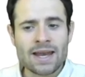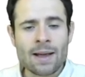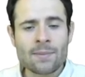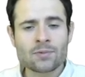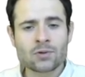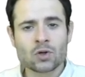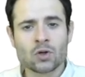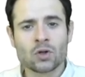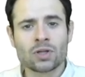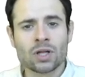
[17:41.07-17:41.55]

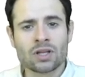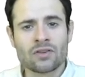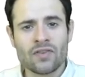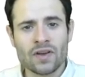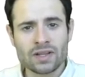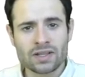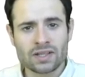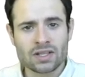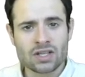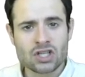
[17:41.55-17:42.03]
absolute
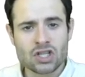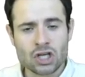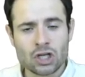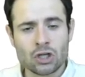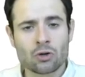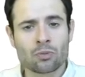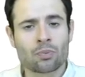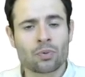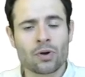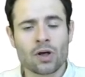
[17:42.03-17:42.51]
advantage in
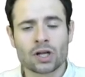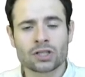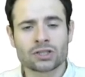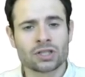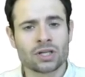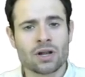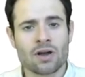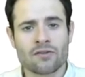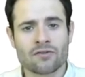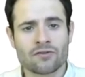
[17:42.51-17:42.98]
the
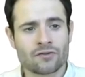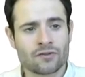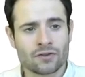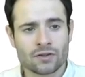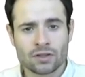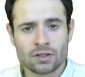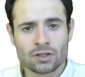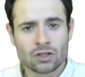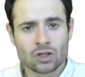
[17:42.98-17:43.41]
production of